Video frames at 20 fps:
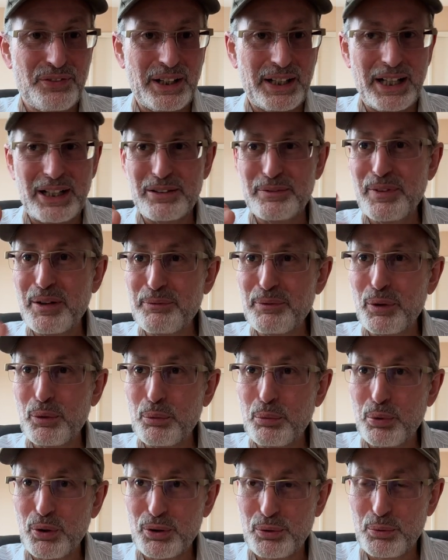I can't remember
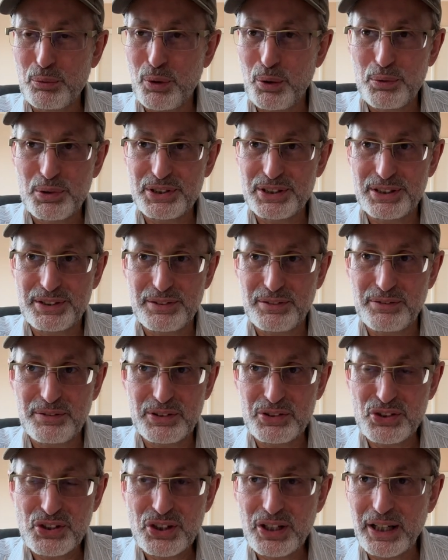what what was it,
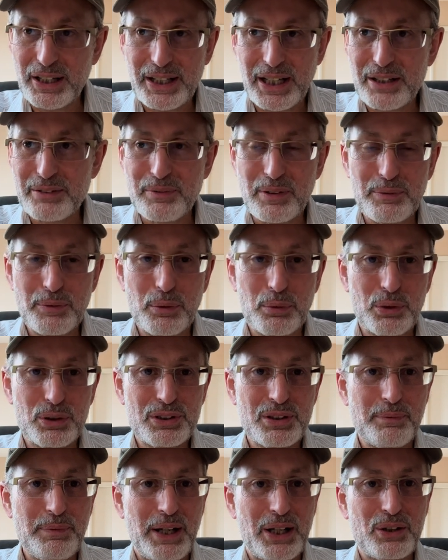Virginia. I can't remember
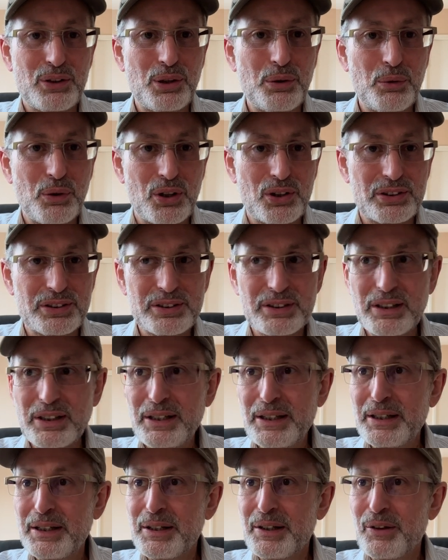what tobacco it was,
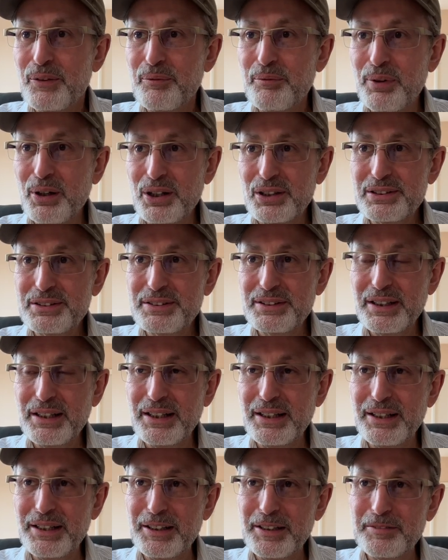but
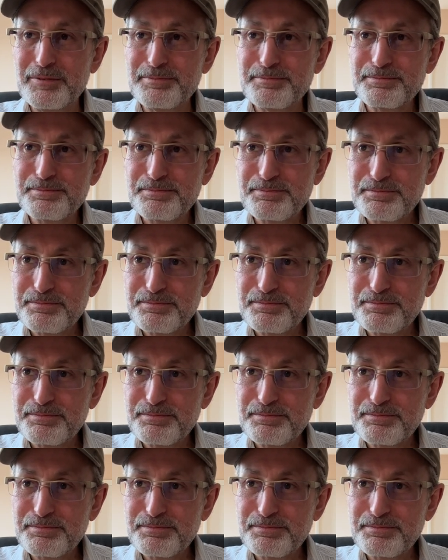um,